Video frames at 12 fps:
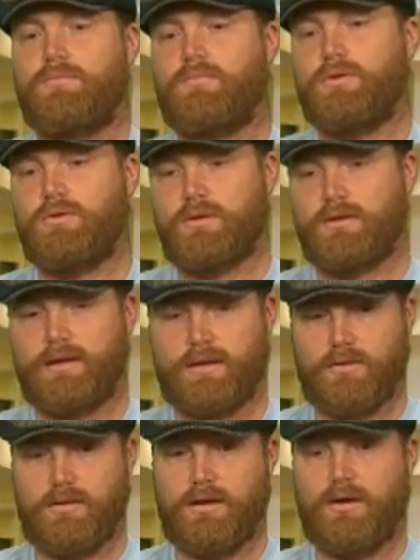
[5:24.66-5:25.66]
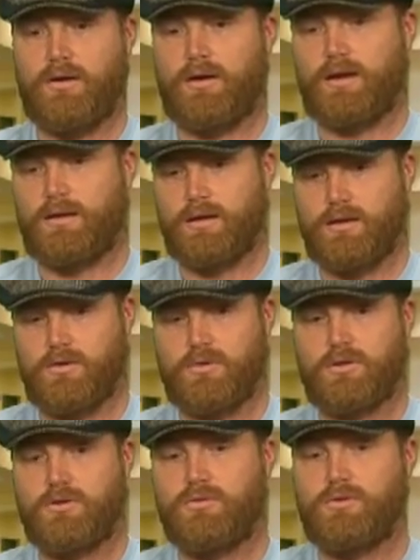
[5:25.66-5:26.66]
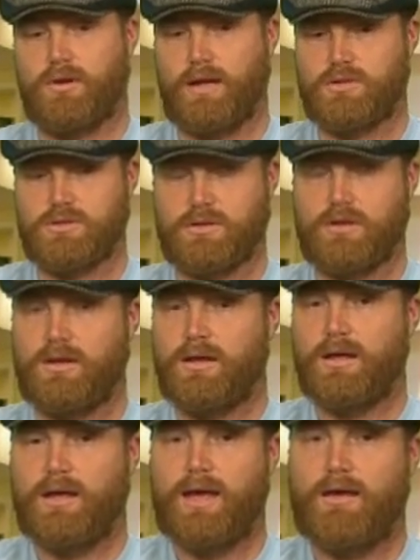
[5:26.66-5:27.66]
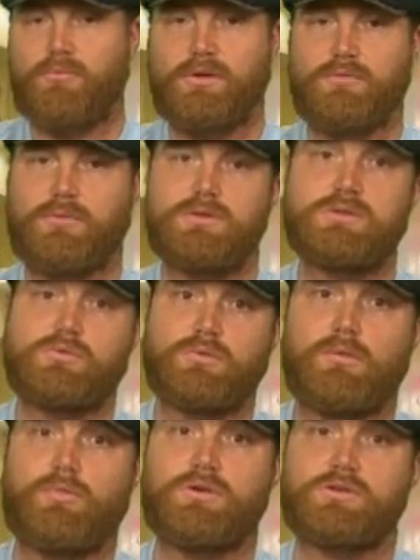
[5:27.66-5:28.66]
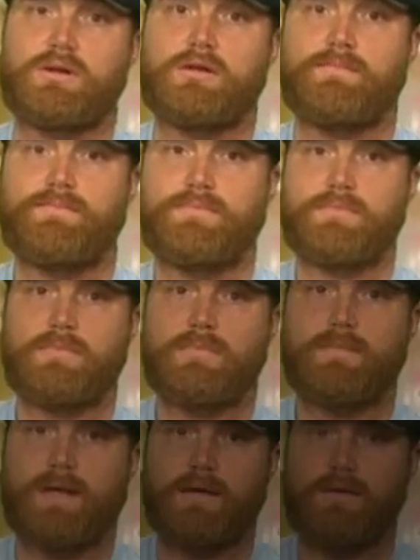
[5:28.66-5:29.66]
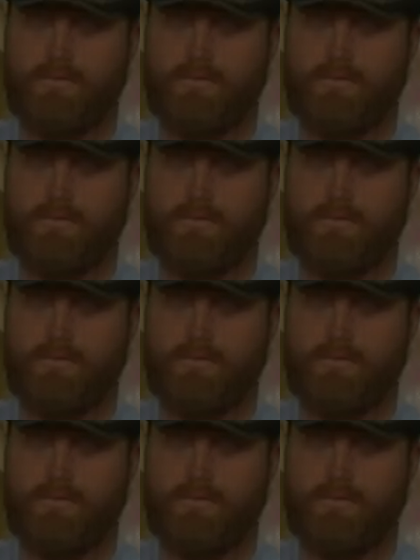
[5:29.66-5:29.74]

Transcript: You can link on there, and you can do a donation, and we just really appreciate it. Thank you.